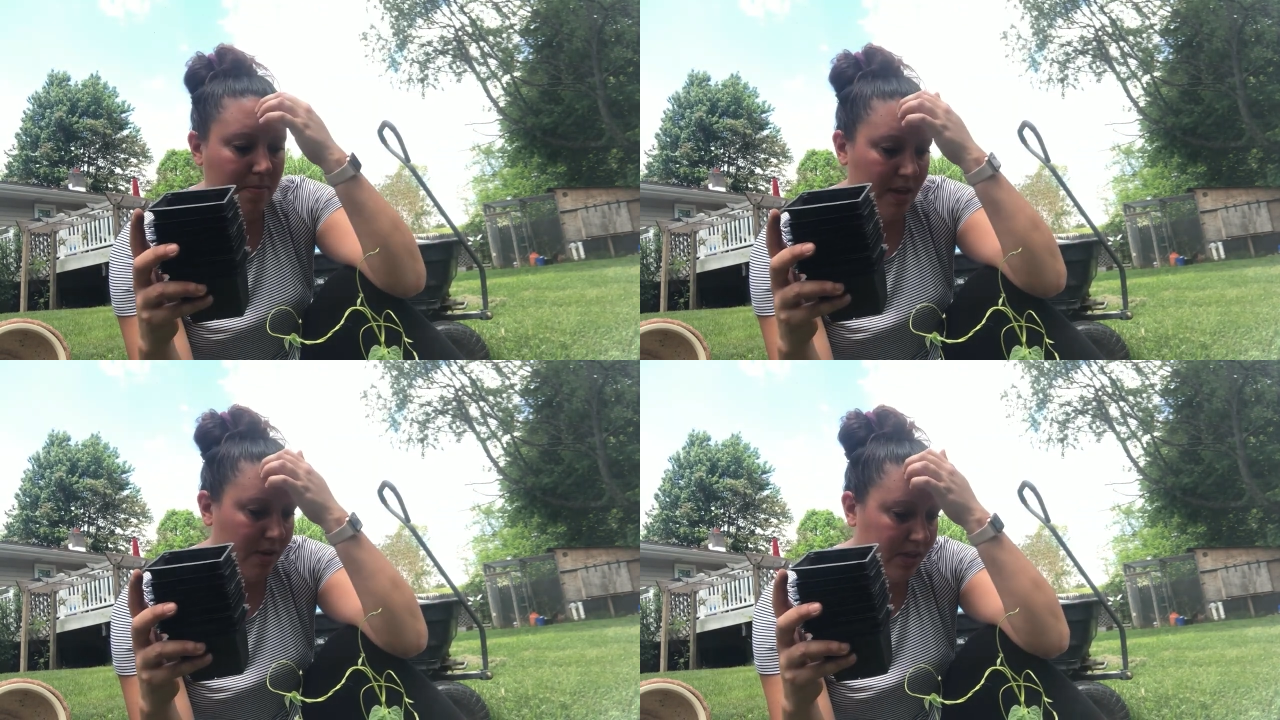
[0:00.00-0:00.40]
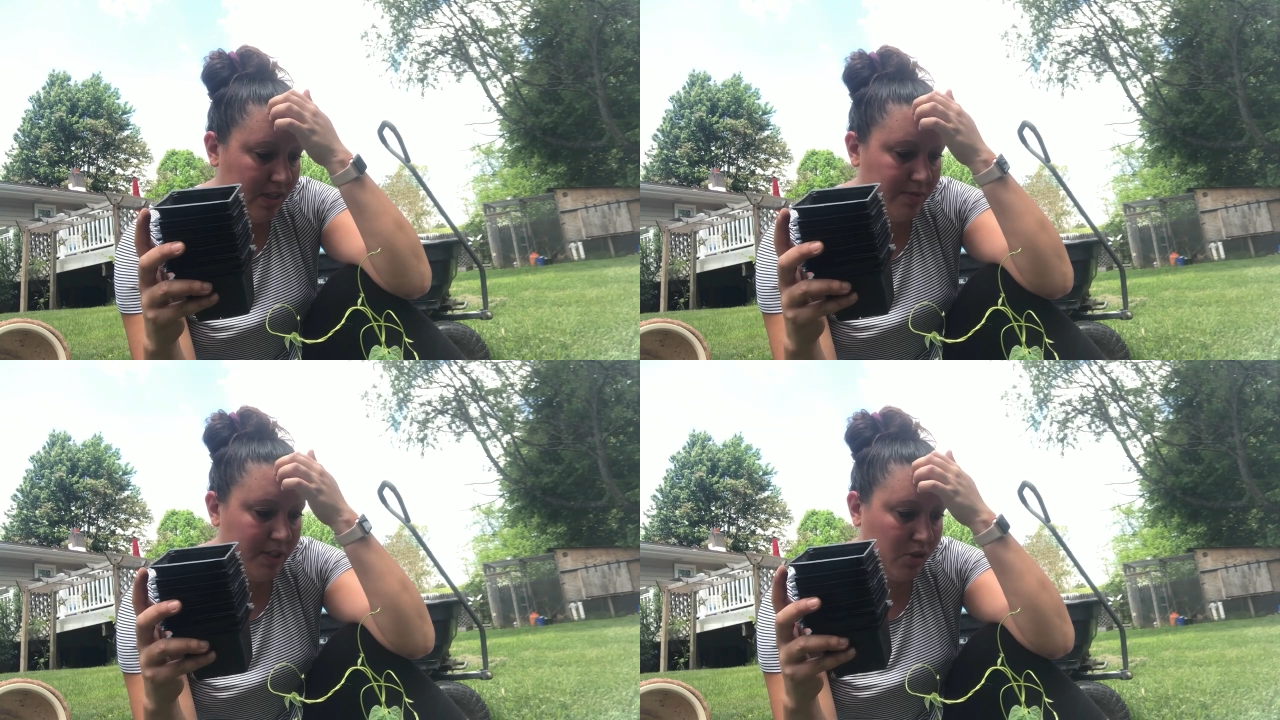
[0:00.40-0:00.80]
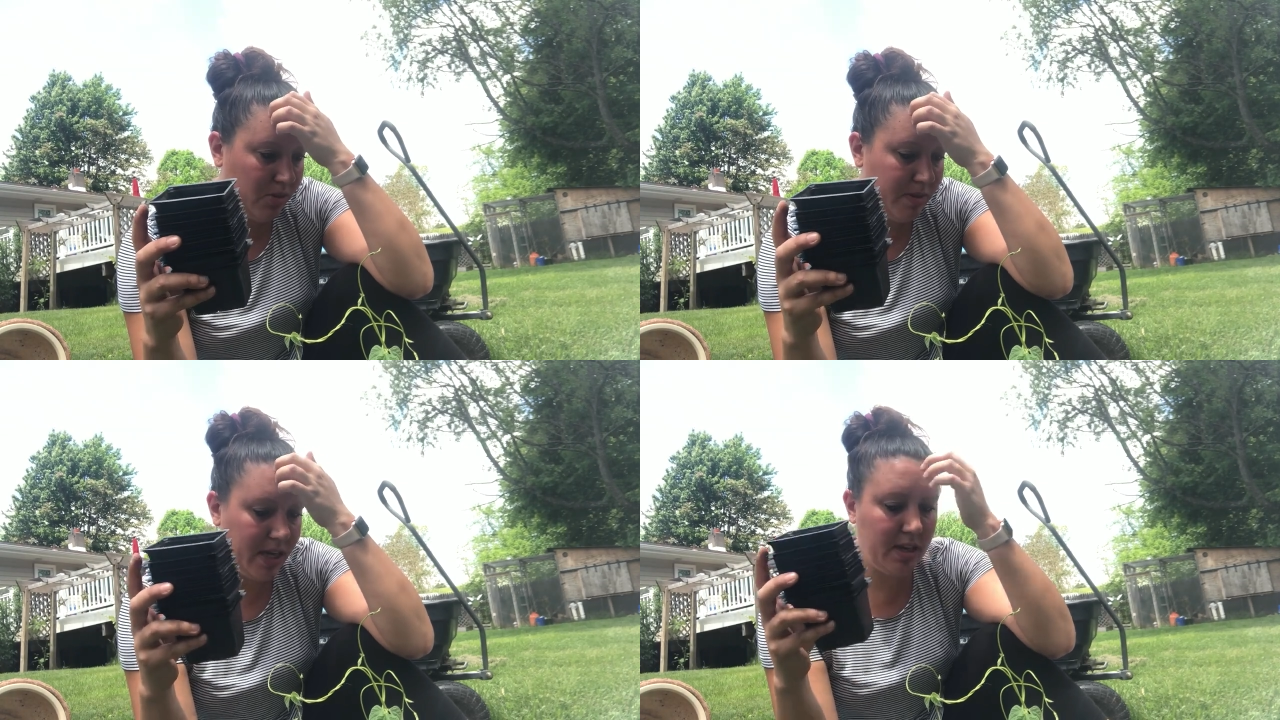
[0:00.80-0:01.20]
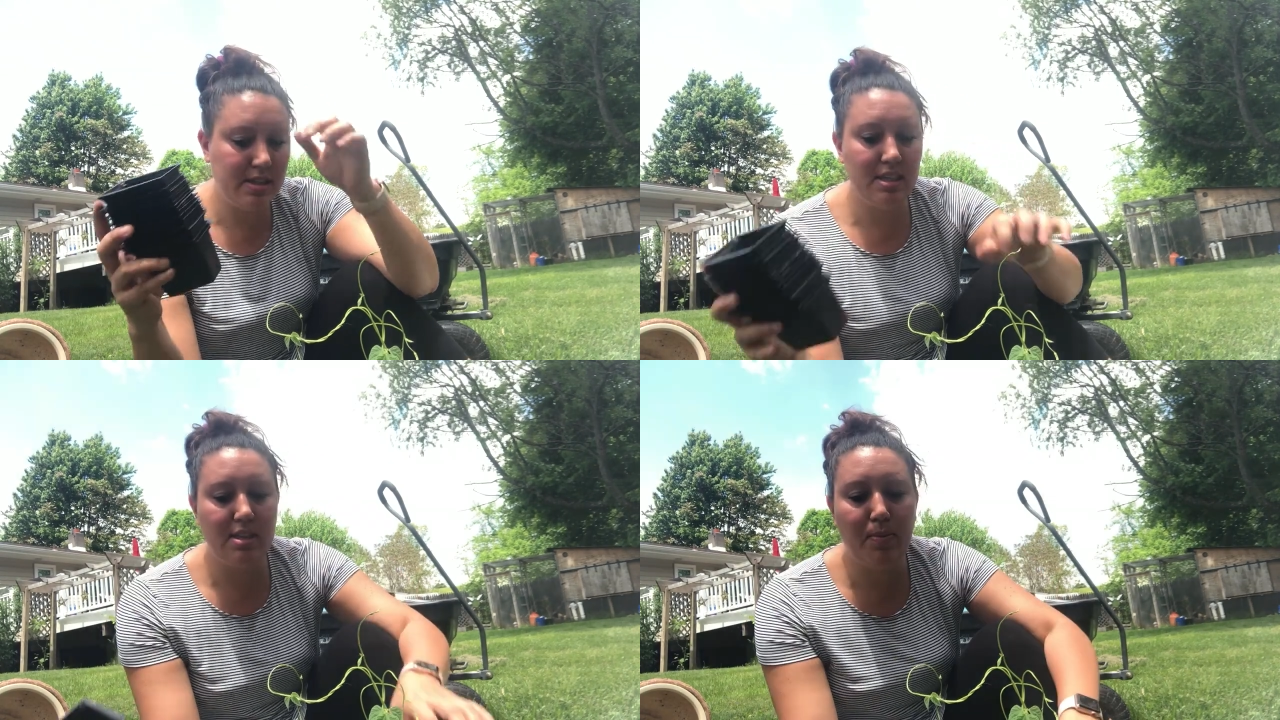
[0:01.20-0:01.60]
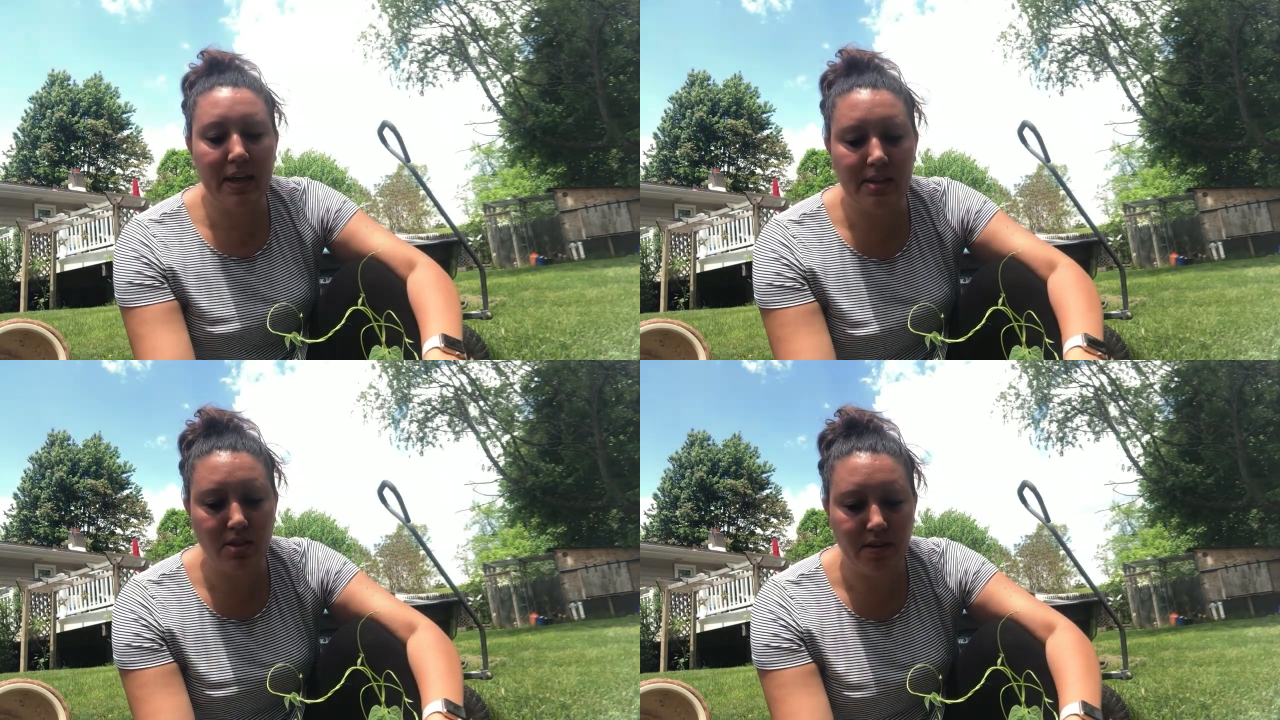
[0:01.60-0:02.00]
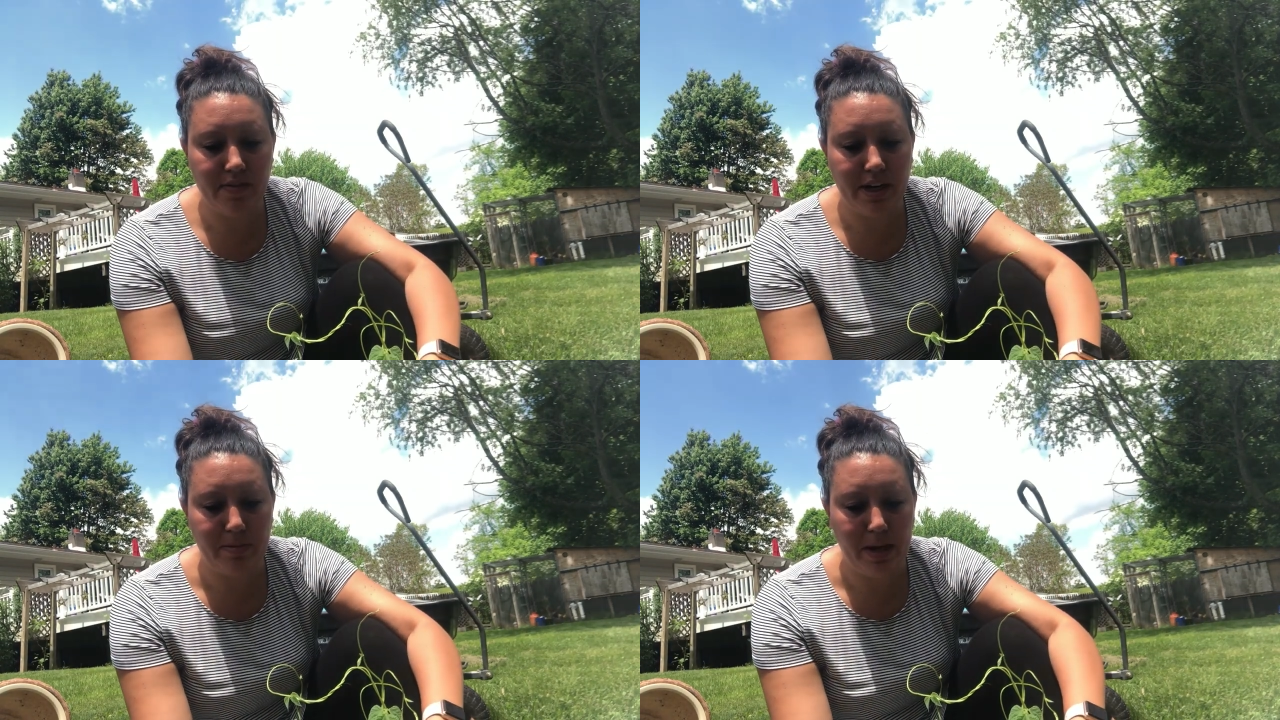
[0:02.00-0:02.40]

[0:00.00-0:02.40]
They don't need to be too big because these plants aren't very